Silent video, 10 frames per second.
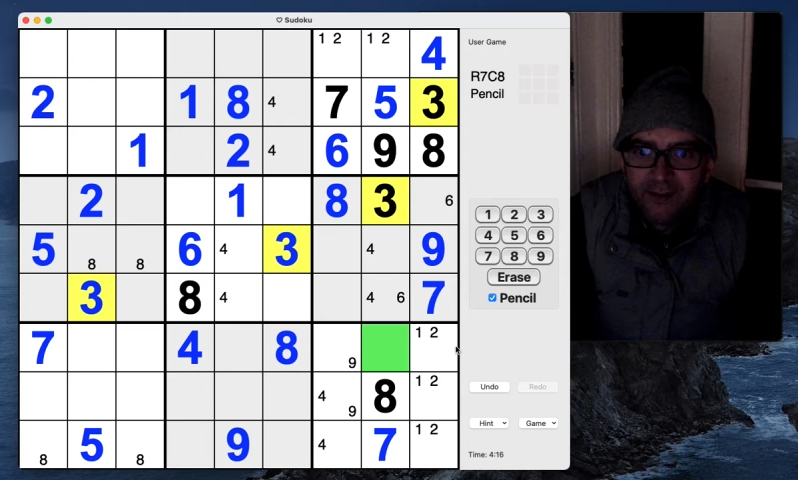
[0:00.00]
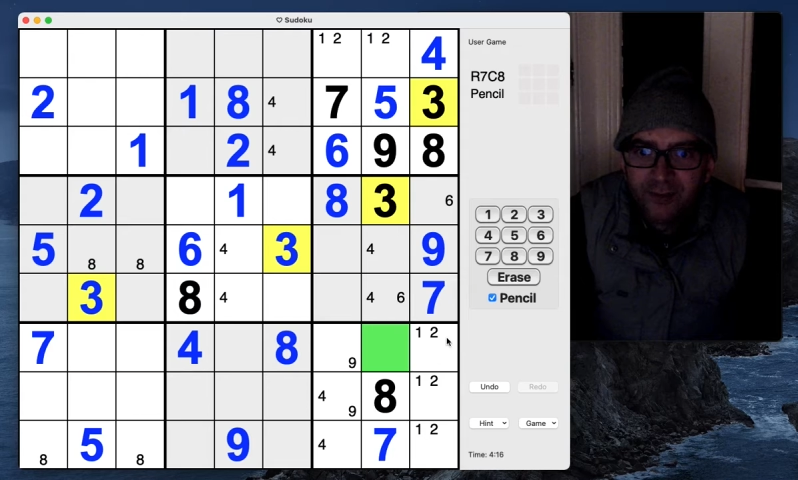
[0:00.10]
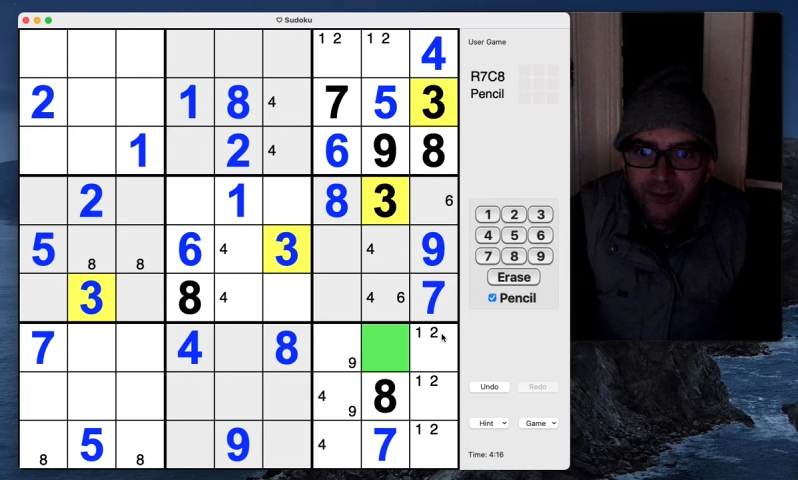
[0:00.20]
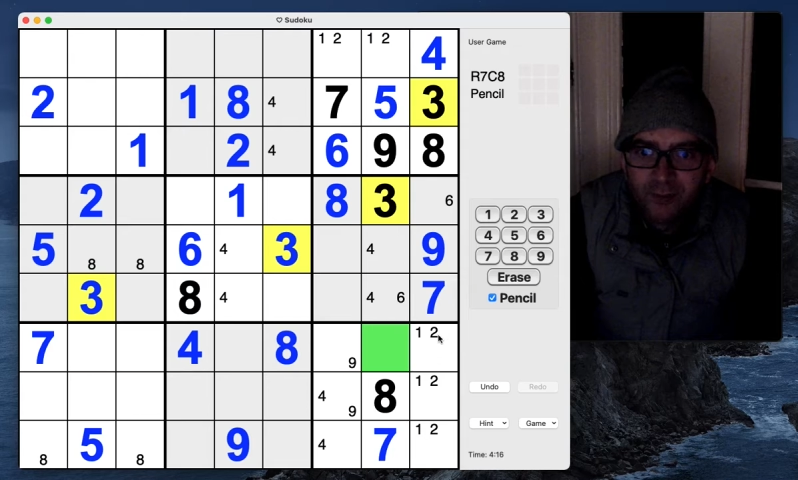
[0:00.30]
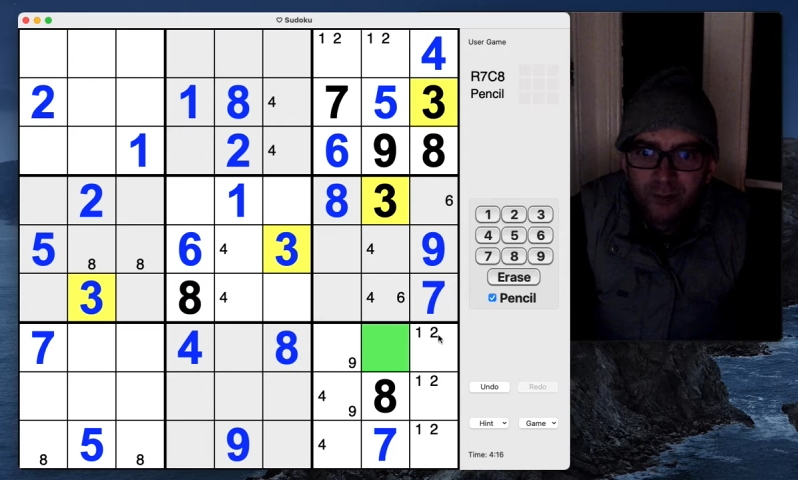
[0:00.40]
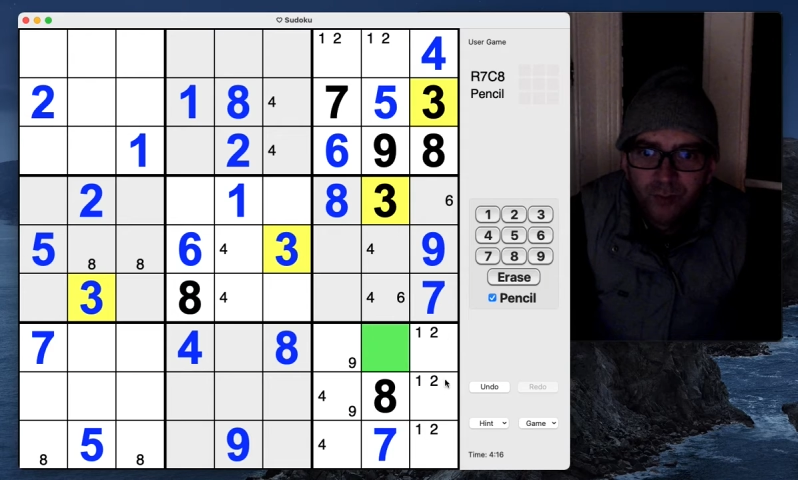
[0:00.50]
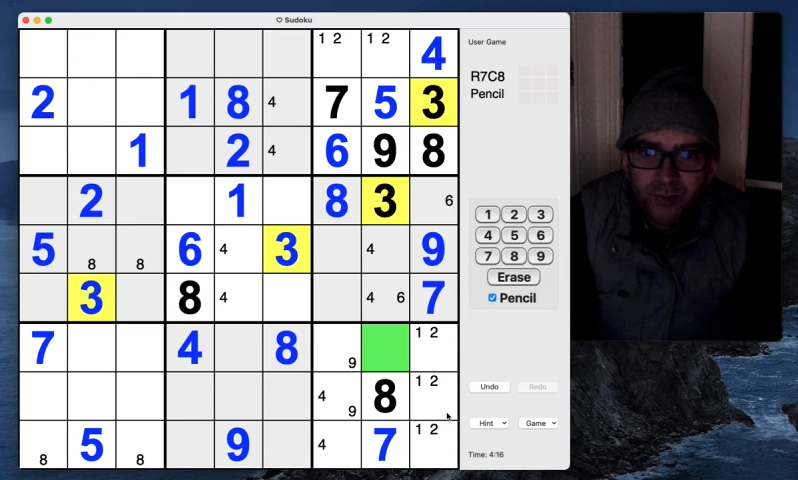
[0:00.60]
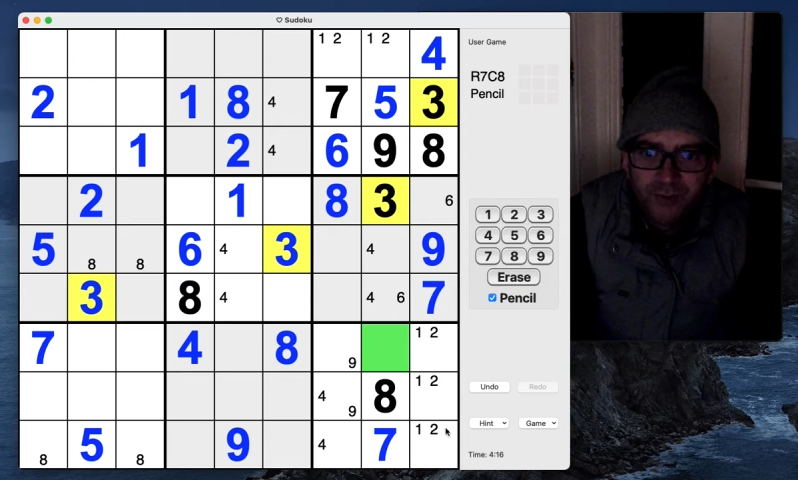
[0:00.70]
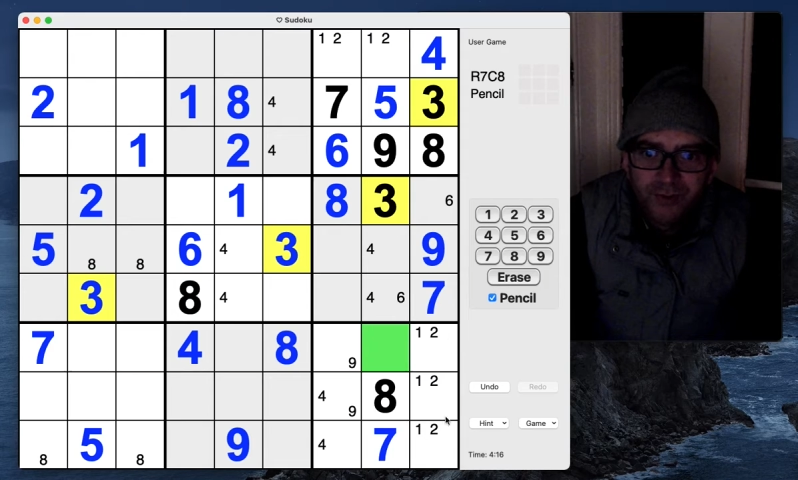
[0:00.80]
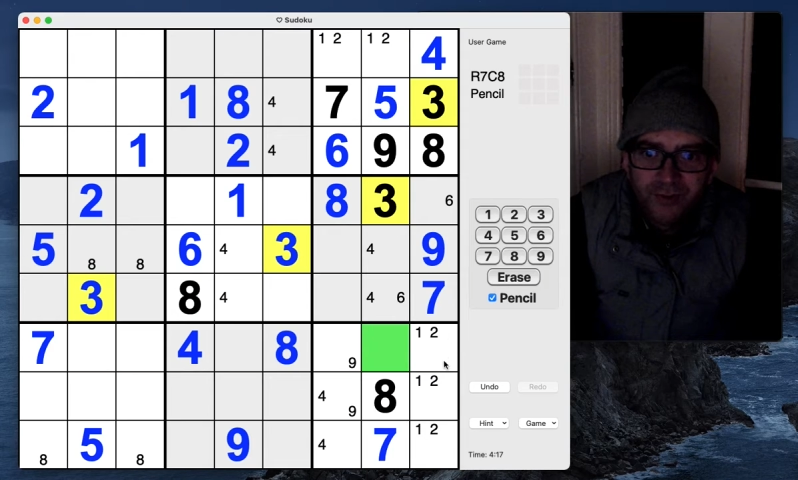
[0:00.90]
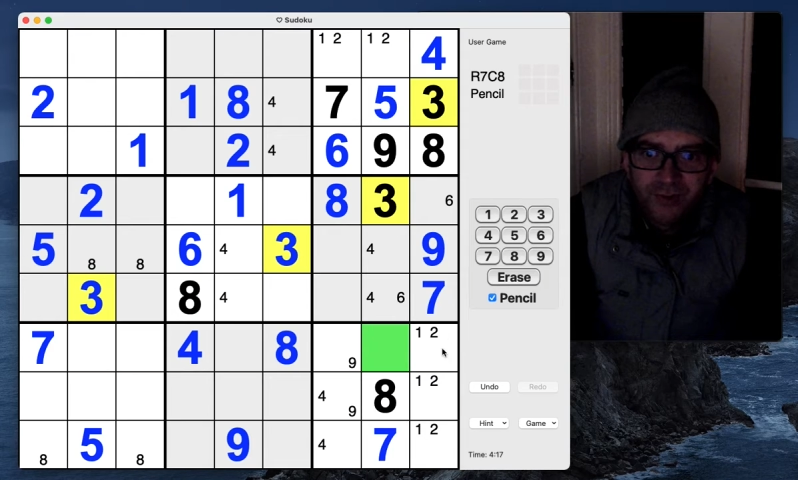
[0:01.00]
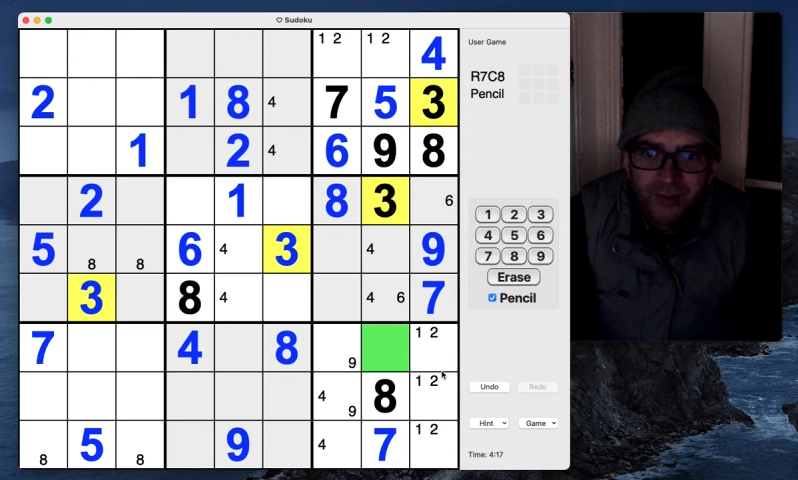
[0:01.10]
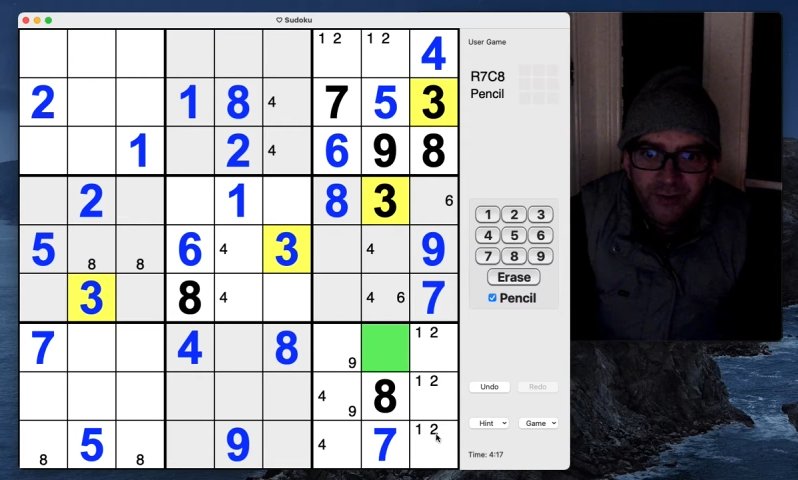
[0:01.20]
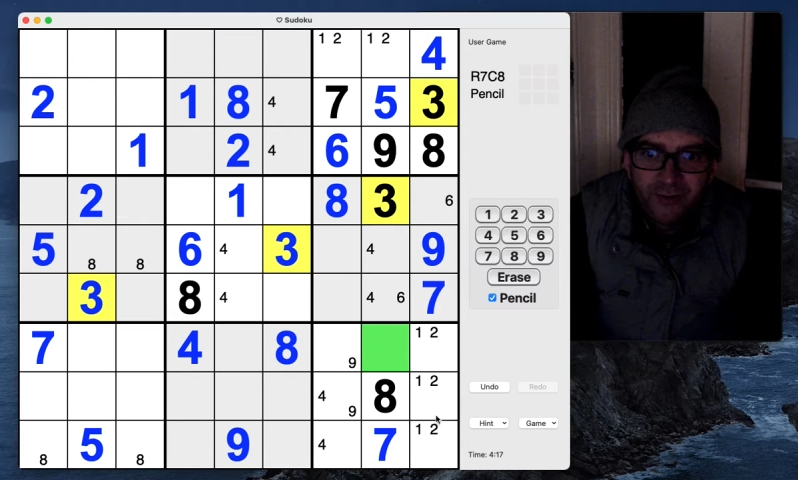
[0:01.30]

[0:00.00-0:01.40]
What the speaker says: So we've got 1s and 2s